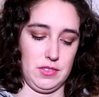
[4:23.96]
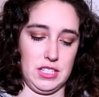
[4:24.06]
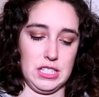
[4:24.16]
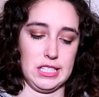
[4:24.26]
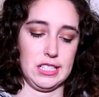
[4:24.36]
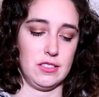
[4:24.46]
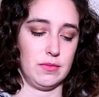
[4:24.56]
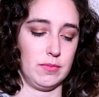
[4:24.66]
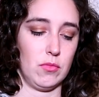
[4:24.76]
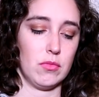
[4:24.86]
doesn't
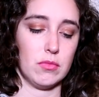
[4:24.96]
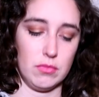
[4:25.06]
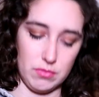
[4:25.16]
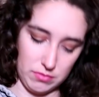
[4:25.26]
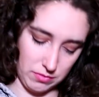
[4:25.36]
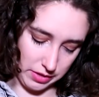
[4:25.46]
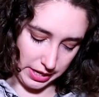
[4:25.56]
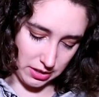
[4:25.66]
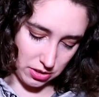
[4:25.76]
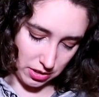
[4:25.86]

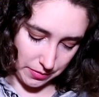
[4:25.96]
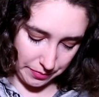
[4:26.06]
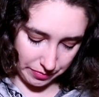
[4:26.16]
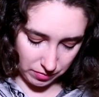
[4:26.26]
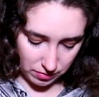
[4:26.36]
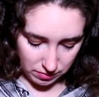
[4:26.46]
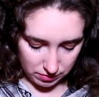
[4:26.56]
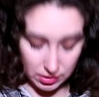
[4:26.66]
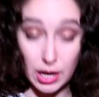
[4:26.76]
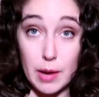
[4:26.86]
like to,
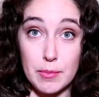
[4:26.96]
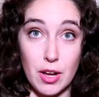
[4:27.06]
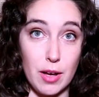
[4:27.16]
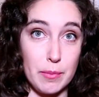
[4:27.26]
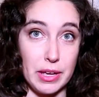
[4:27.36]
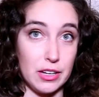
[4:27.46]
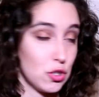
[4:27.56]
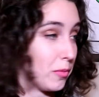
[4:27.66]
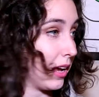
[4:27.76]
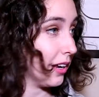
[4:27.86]
I'm not being
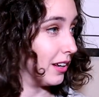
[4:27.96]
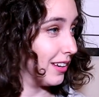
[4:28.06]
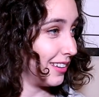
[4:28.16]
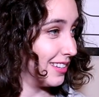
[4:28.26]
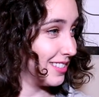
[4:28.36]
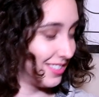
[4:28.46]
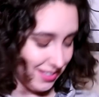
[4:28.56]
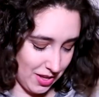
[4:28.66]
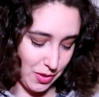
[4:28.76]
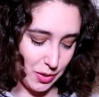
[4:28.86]
dramatic. It's,
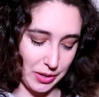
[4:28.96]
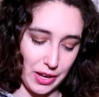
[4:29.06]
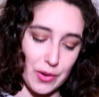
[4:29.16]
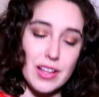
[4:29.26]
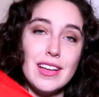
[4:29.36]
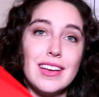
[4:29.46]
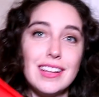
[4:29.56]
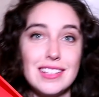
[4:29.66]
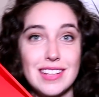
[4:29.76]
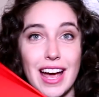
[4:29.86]
oh, there we go.
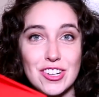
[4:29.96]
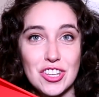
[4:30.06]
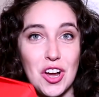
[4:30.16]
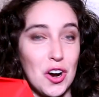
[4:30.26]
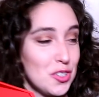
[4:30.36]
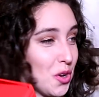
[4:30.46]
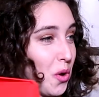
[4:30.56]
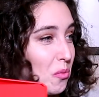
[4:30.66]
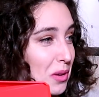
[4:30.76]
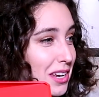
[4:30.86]
It's actually hard to
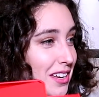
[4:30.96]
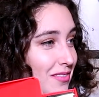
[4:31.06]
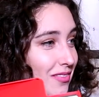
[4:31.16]
open it.